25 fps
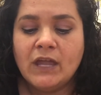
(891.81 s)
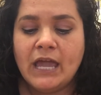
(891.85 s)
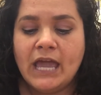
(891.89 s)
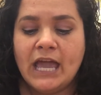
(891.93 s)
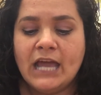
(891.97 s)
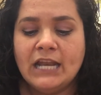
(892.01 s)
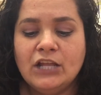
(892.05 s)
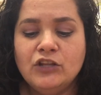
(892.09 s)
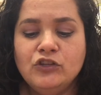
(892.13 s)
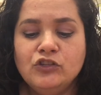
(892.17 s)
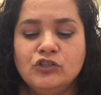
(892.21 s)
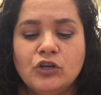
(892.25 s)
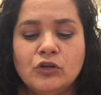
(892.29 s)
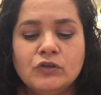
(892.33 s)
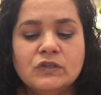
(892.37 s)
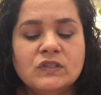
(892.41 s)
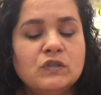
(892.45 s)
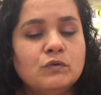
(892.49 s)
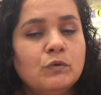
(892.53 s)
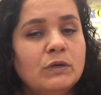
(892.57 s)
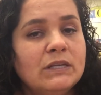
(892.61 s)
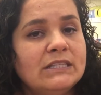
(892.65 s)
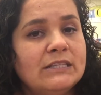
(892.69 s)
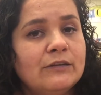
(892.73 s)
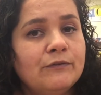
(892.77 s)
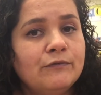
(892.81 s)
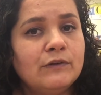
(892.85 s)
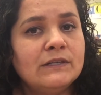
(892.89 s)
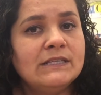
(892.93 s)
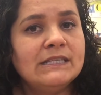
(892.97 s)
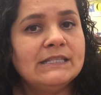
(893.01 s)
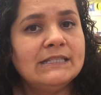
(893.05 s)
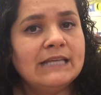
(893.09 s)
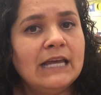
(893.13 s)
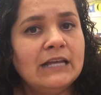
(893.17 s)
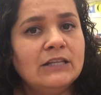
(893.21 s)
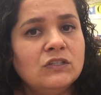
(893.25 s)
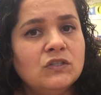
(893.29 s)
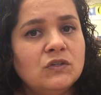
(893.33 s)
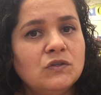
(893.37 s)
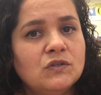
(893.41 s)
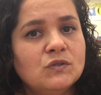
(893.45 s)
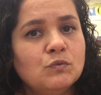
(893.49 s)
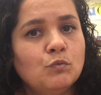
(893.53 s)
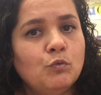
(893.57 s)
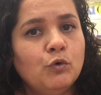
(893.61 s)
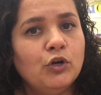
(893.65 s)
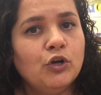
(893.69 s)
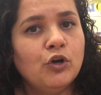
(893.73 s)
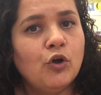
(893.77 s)
And in those 3 different
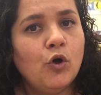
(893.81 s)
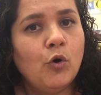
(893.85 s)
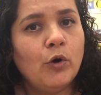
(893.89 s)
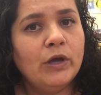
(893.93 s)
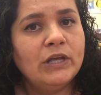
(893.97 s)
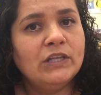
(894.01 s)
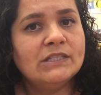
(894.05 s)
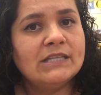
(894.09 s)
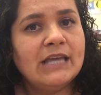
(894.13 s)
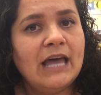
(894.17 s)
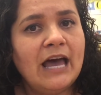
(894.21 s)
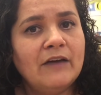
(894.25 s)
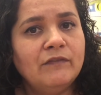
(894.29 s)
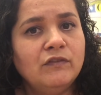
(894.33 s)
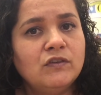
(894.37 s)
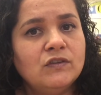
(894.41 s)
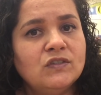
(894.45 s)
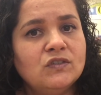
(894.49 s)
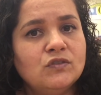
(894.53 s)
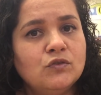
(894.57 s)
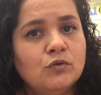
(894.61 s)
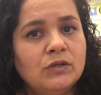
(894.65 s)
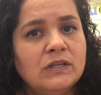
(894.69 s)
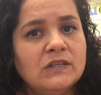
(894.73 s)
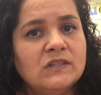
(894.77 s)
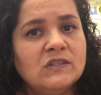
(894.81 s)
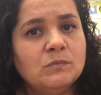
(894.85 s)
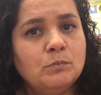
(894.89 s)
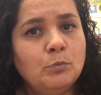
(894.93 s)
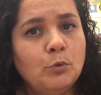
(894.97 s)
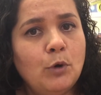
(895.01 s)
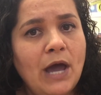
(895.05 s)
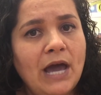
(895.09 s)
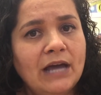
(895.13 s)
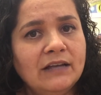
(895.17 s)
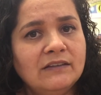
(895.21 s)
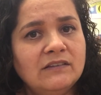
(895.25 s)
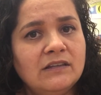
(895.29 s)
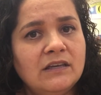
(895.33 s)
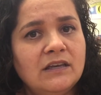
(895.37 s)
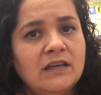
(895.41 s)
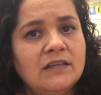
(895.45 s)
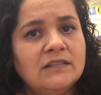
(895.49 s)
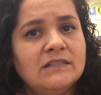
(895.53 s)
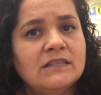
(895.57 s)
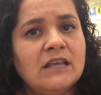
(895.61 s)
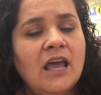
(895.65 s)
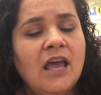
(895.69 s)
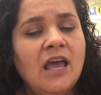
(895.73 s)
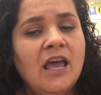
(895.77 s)
centers, we're going to have the students
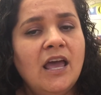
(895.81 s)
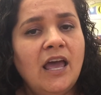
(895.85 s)
practice